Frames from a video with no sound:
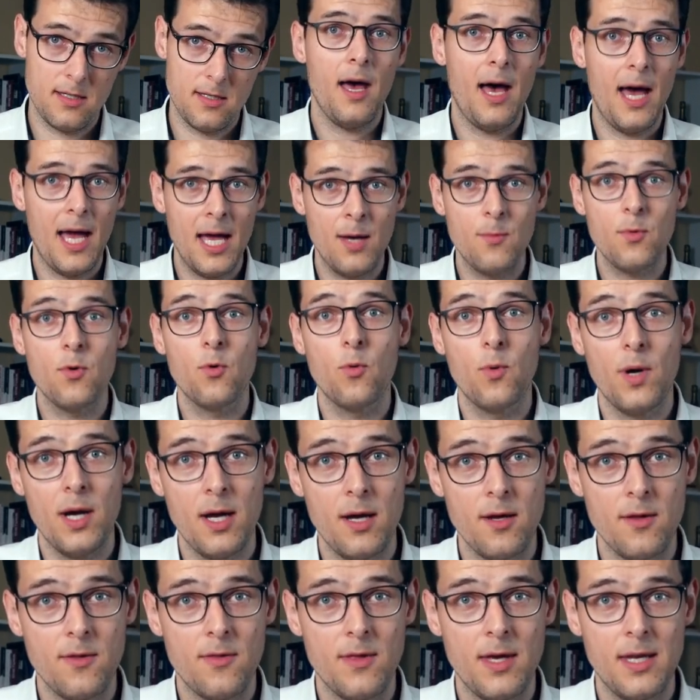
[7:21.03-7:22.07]
I am
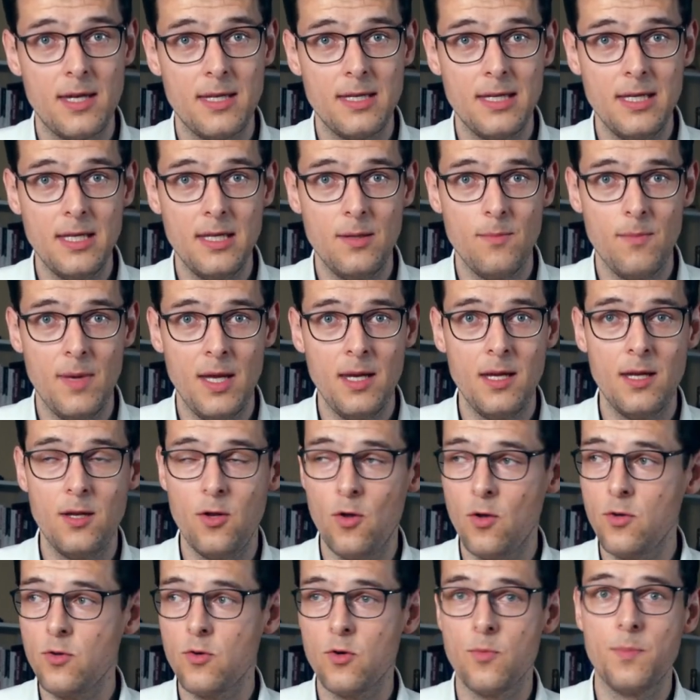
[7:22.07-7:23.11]
aware that in many
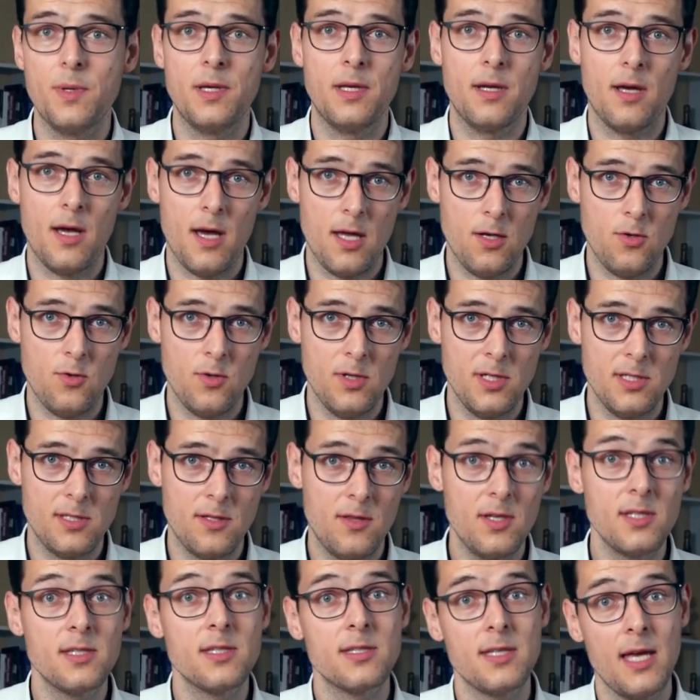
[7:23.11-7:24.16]
non-European countries
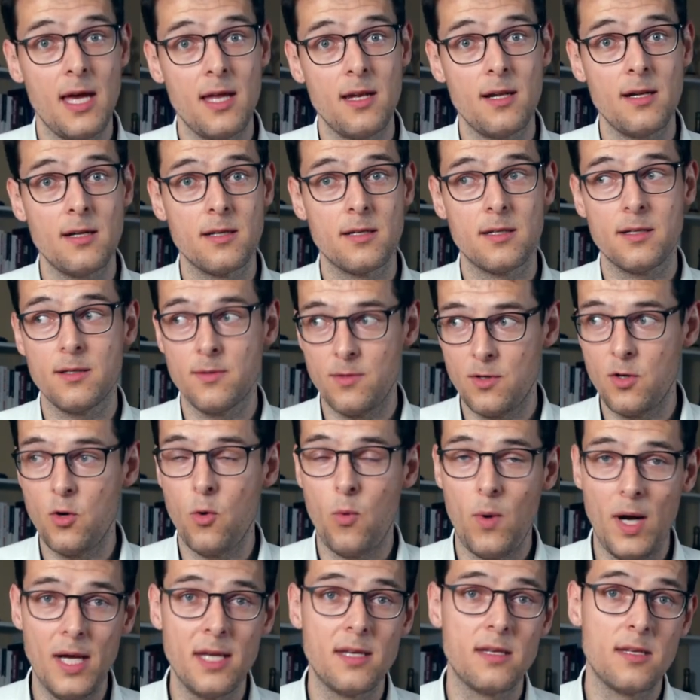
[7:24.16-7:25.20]
this is handled
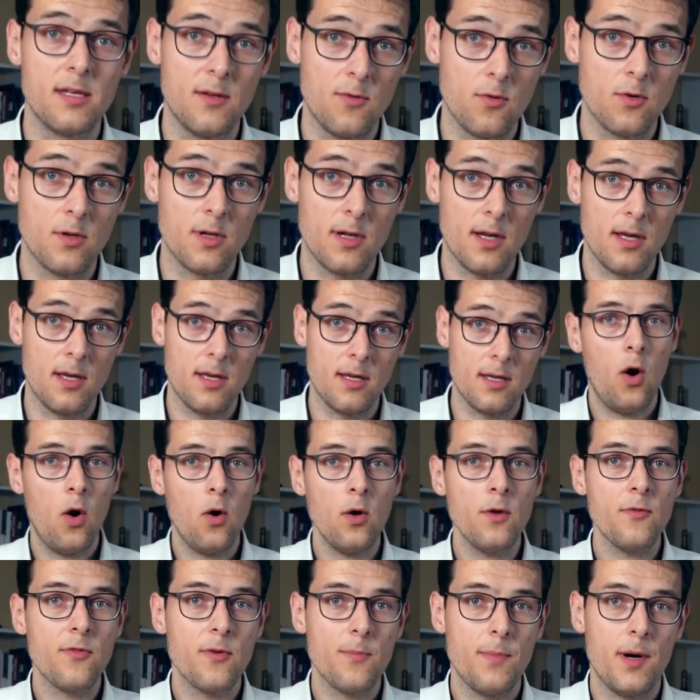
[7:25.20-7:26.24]
quite differently. All
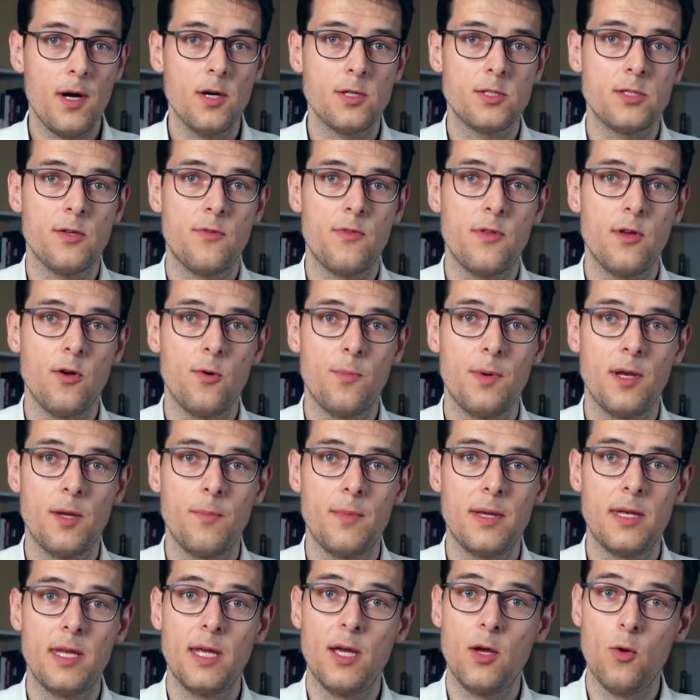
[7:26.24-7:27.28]
of the parts of the opening
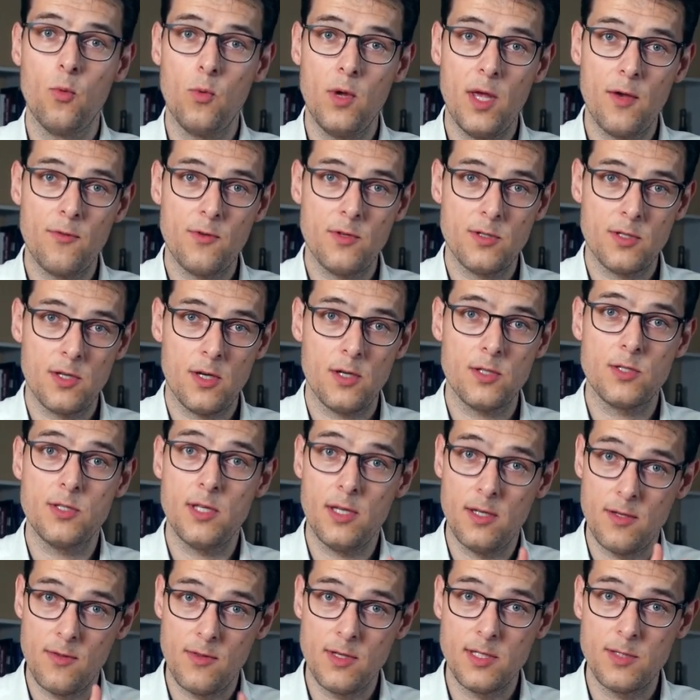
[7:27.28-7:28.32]
meeting we have discussed
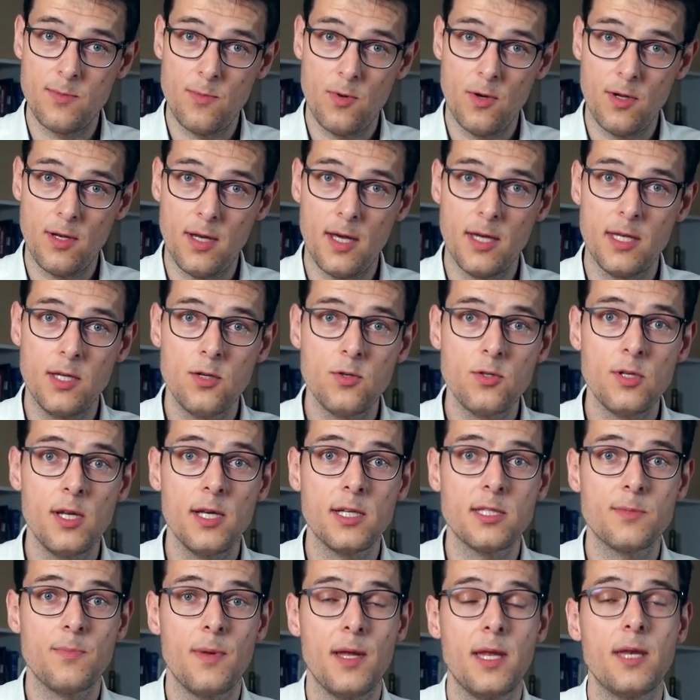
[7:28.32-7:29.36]
until this point are usually
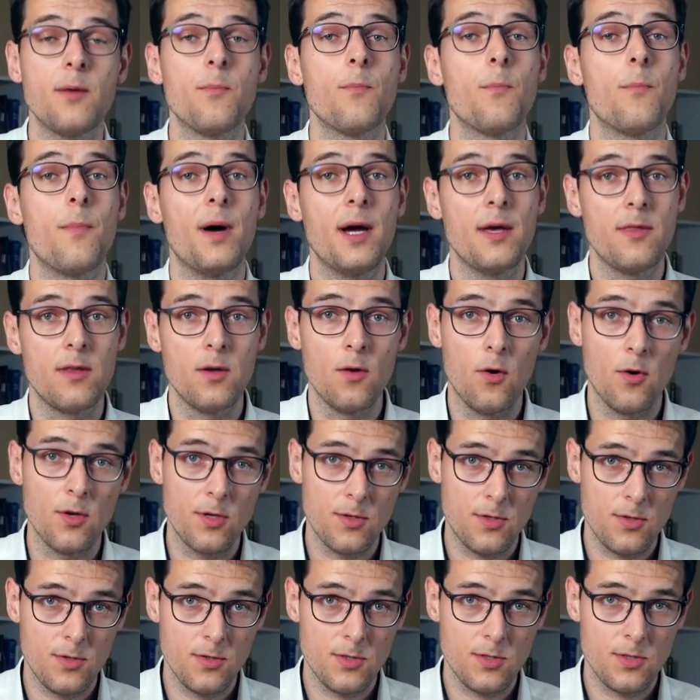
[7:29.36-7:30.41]
explained by the
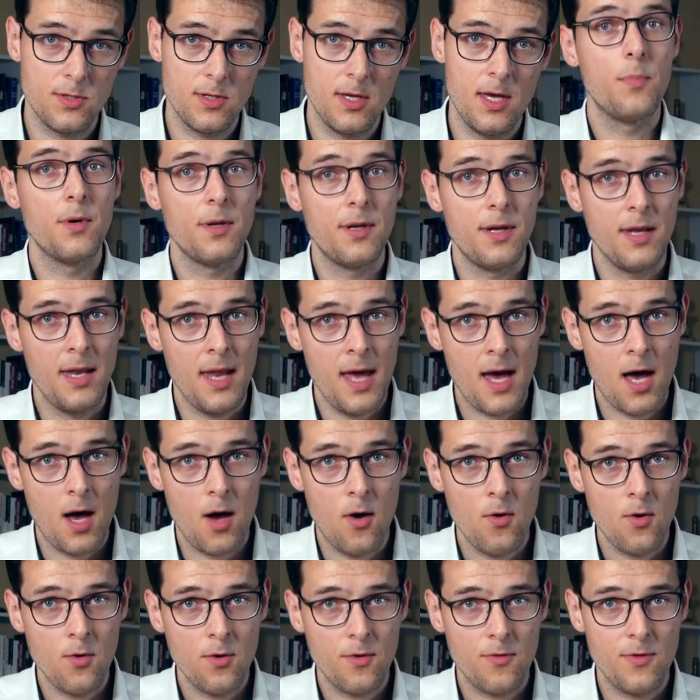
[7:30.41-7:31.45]
auditors. But
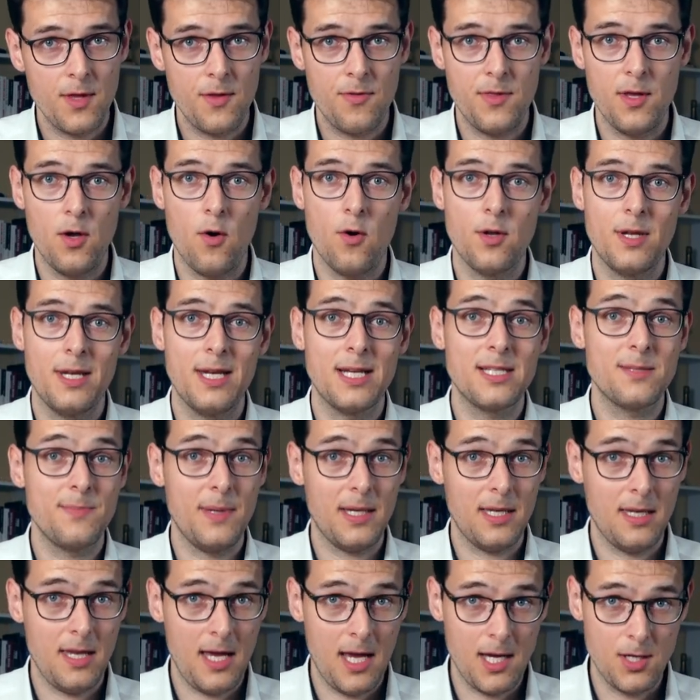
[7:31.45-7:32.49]
now that the audit
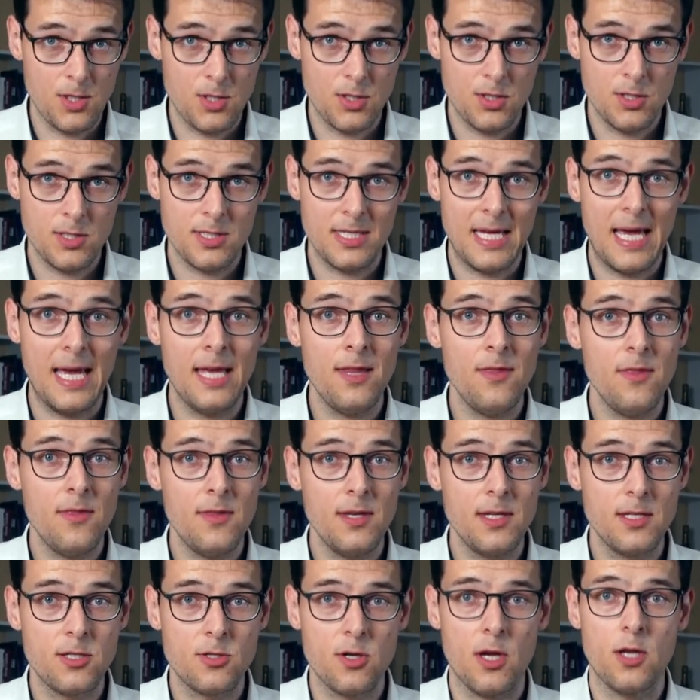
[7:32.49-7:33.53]
expectations and
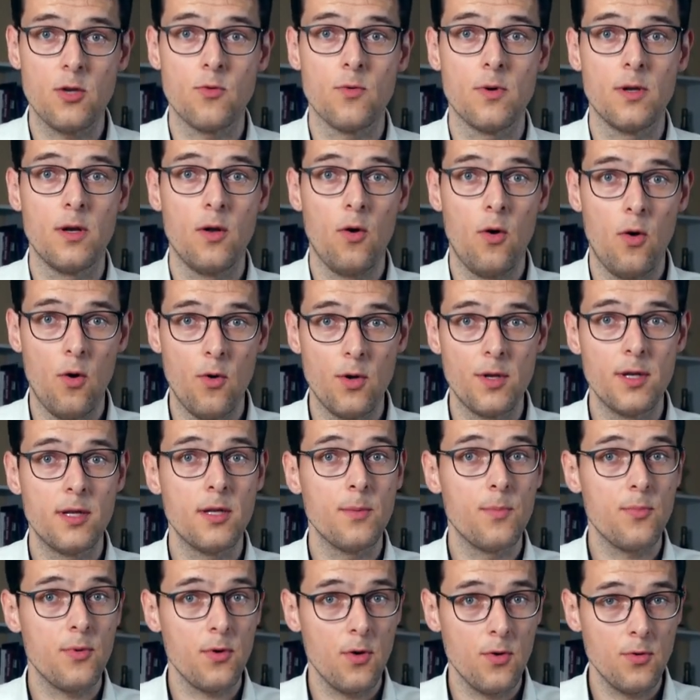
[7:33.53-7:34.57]
the general audit
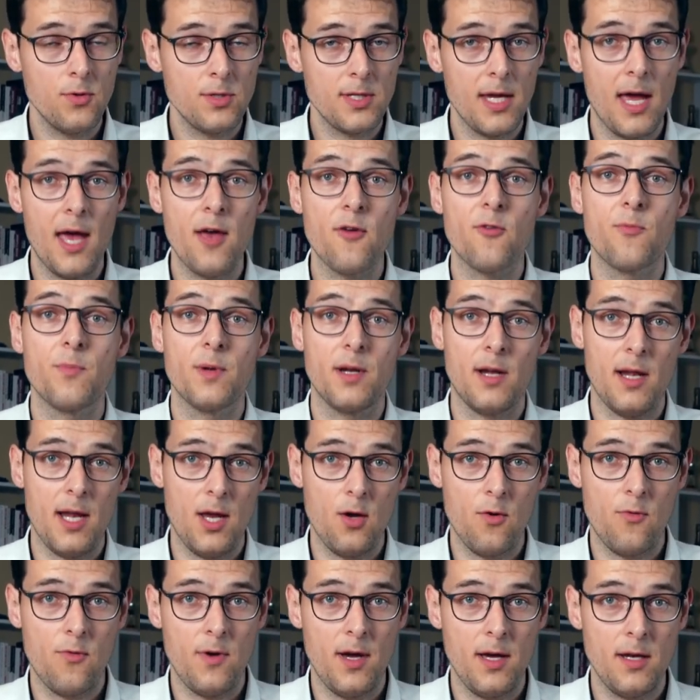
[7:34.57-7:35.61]
approach have been
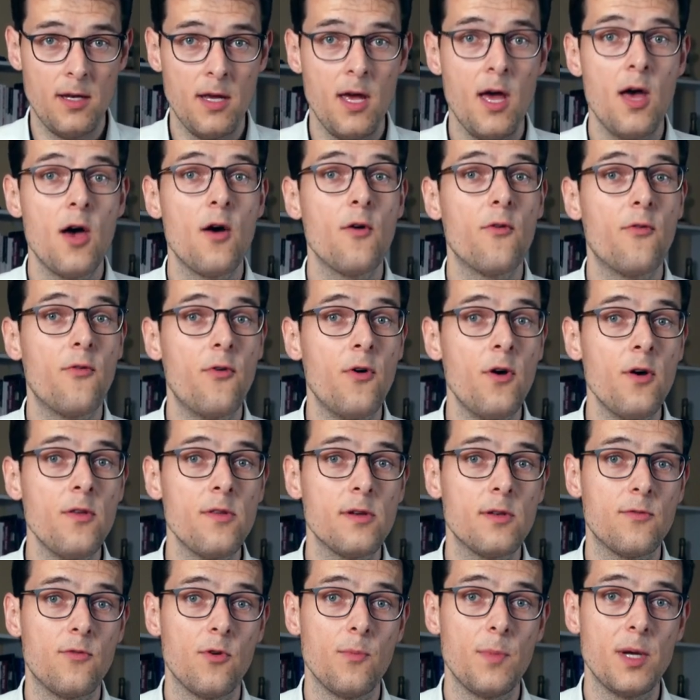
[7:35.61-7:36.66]
clarified, further
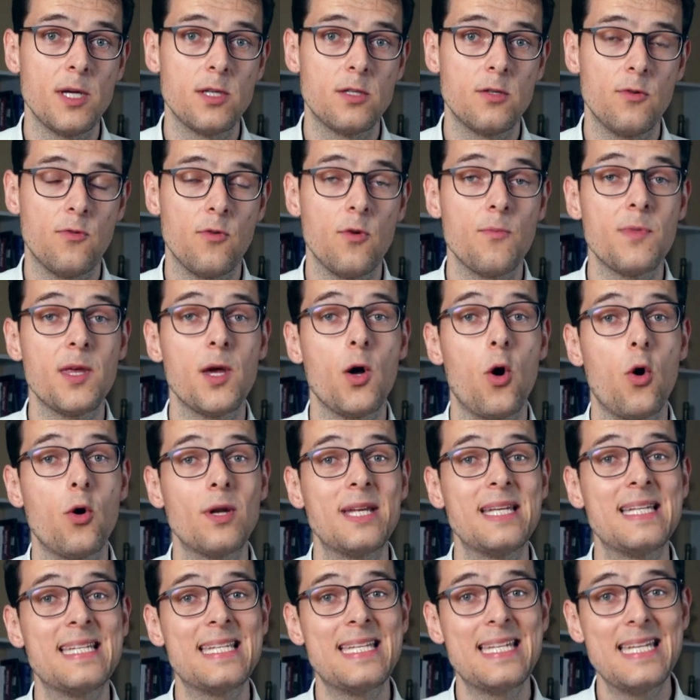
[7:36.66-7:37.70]
information from the
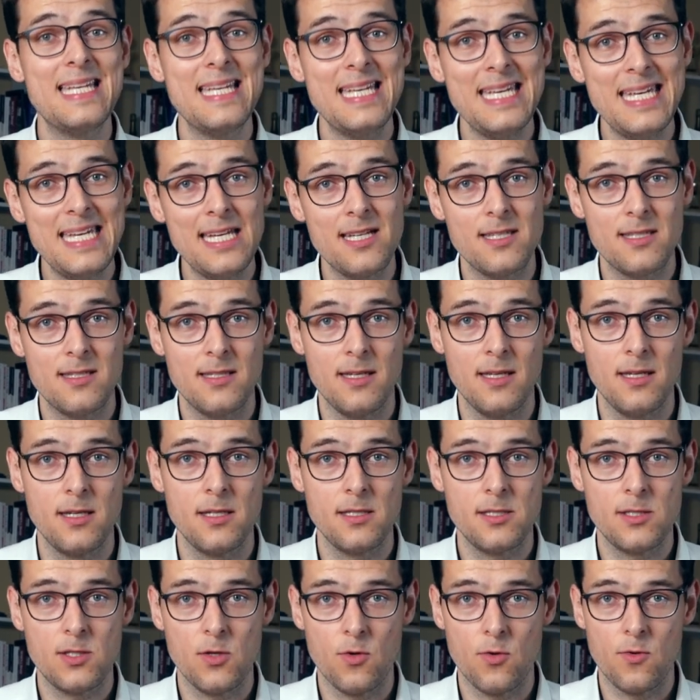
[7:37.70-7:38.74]
auditee is
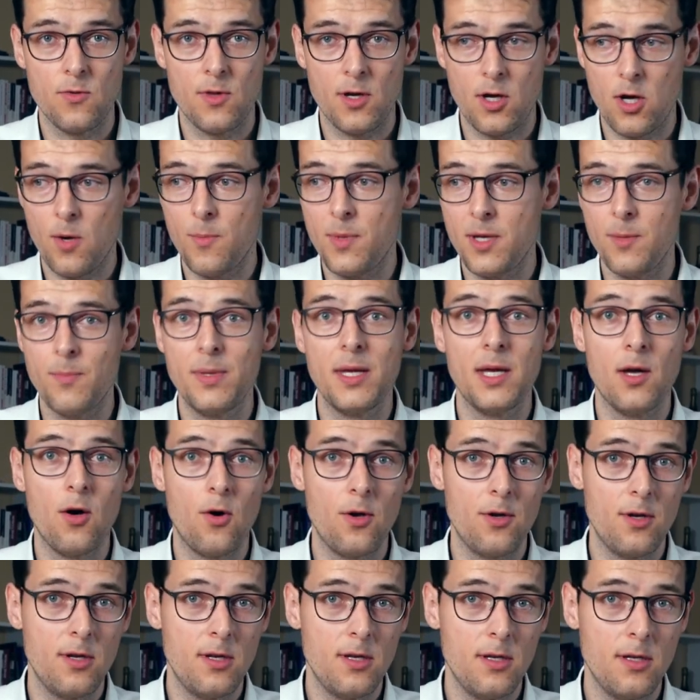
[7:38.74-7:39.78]
needed, so the company being
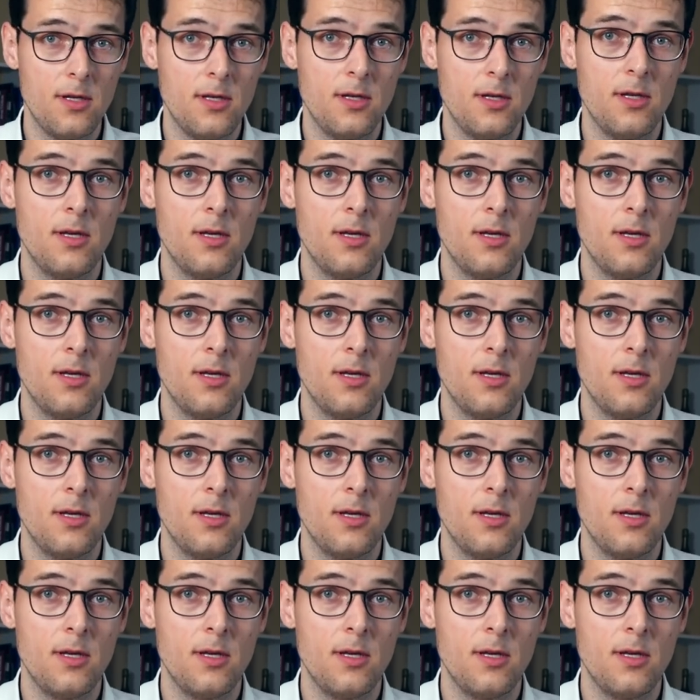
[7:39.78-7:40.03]
audited.